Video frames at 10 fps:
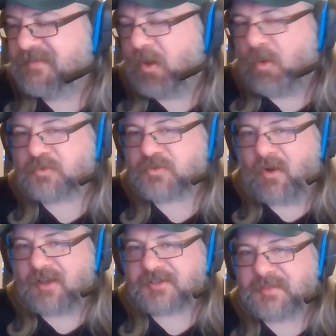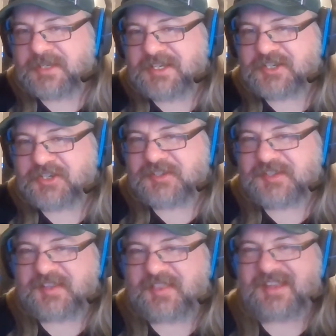ultra awesome editions
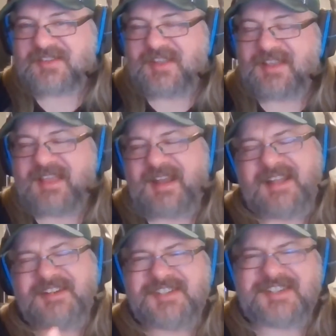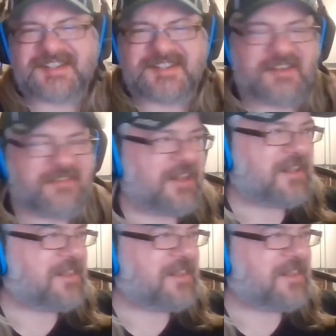and things like that. And I just dig stuff like